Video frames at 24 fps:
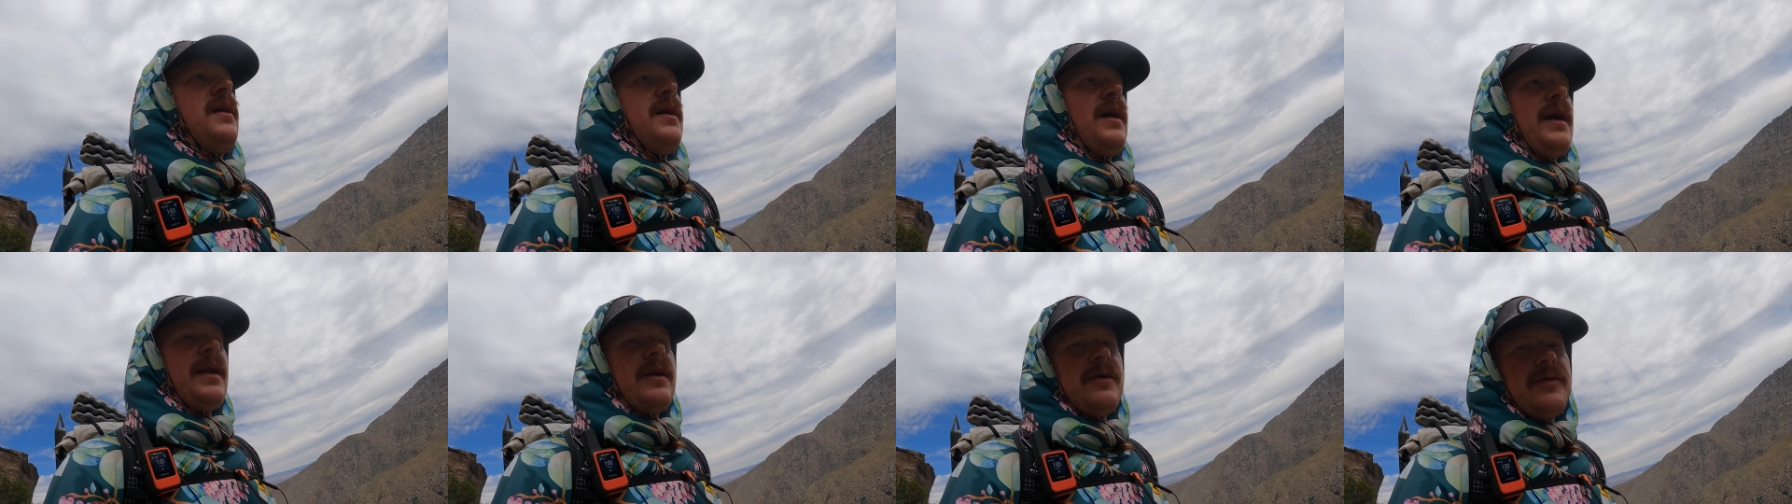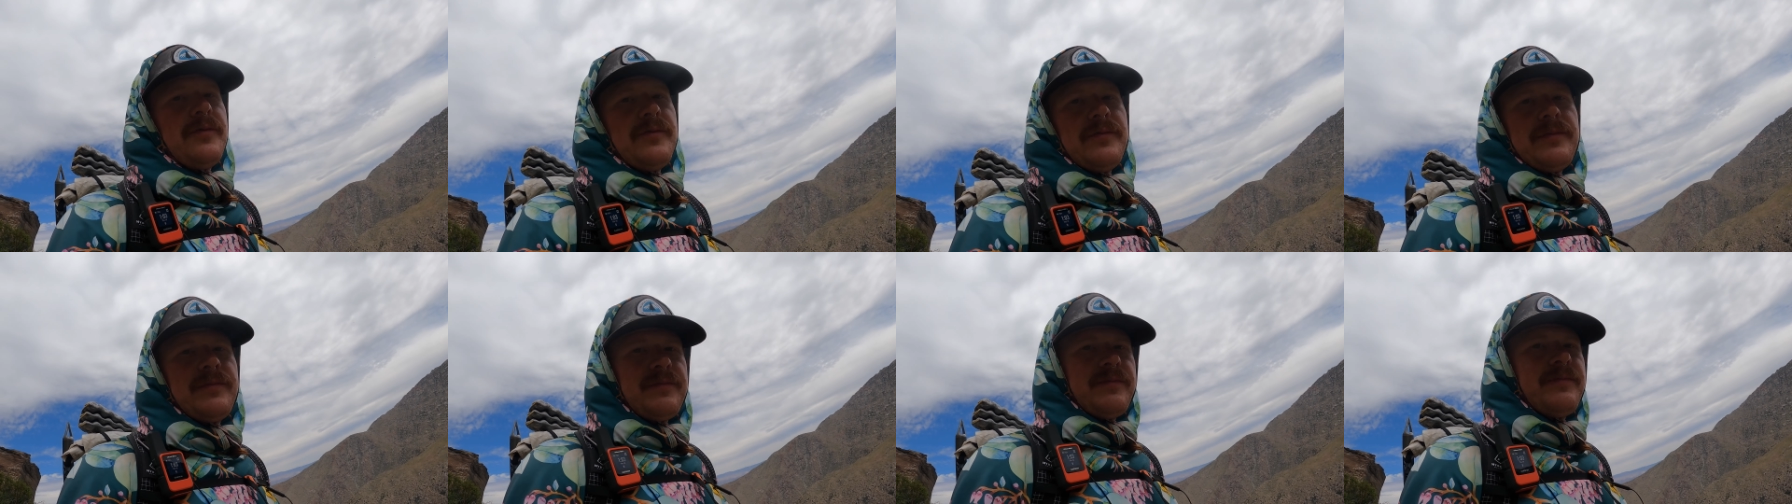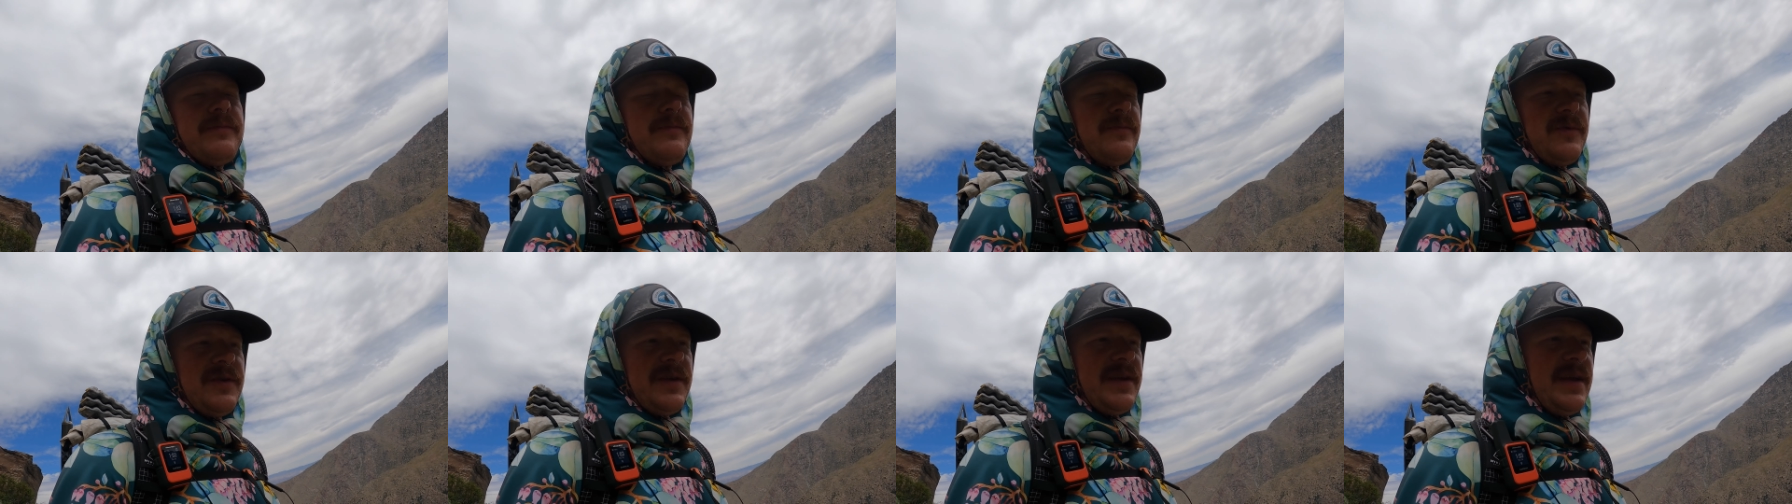I don't
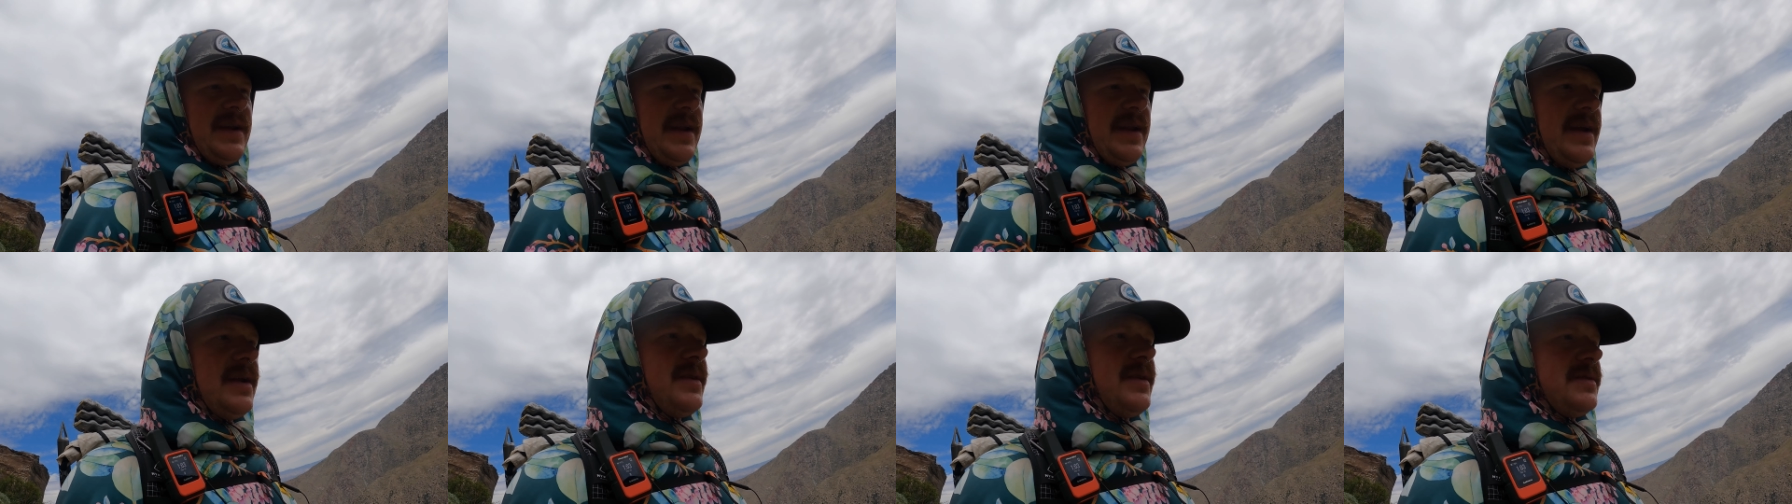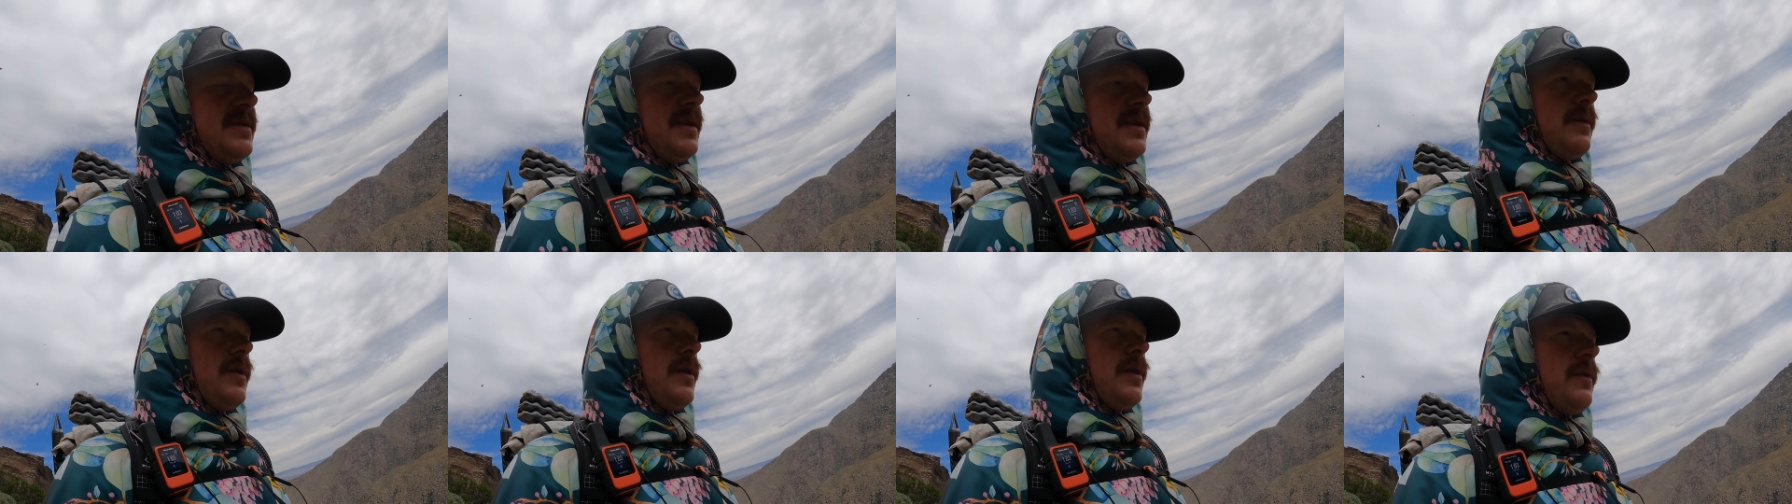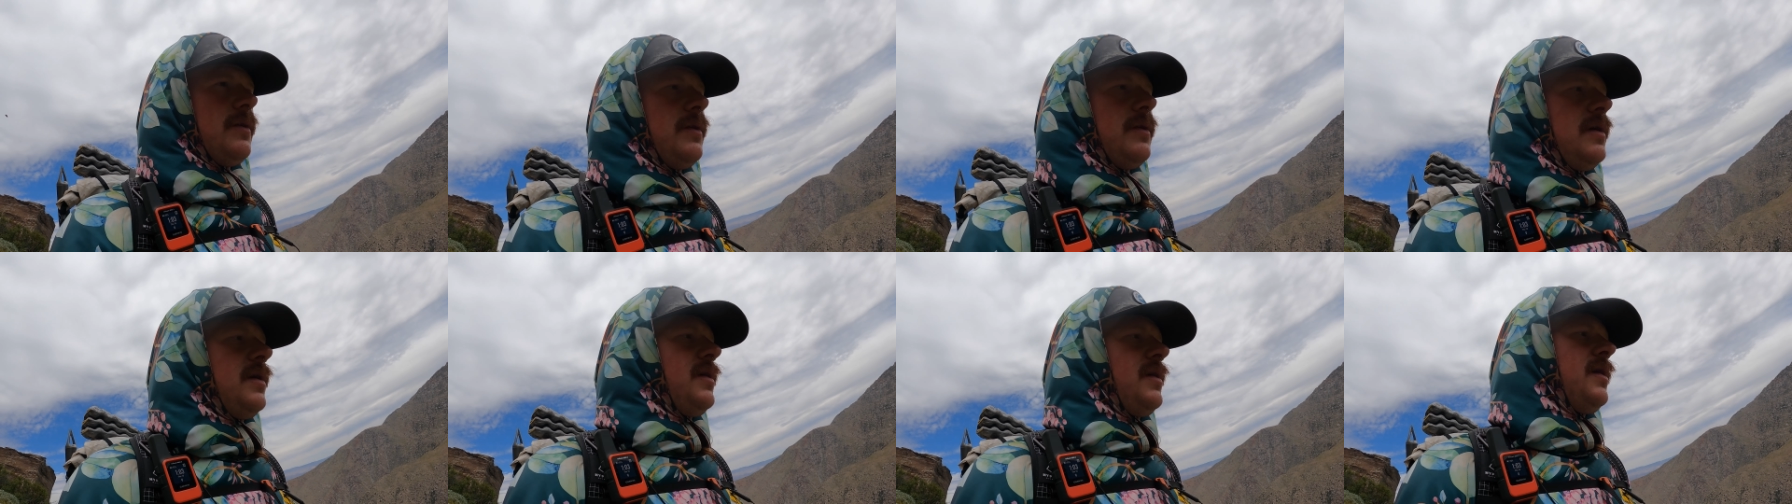really need a zero.